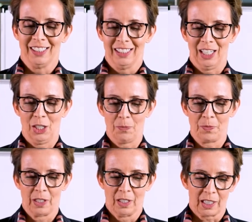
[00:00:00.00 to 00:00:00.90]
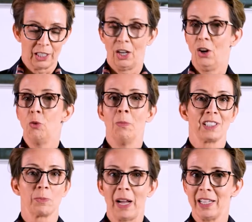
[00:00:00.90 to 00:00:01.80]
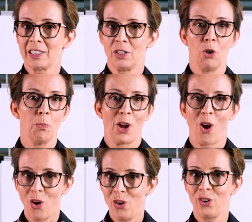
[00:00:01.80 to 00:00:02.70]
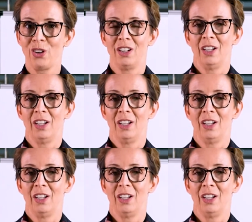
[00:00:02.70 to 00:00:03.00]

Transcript: Can I hold my space and hold my own?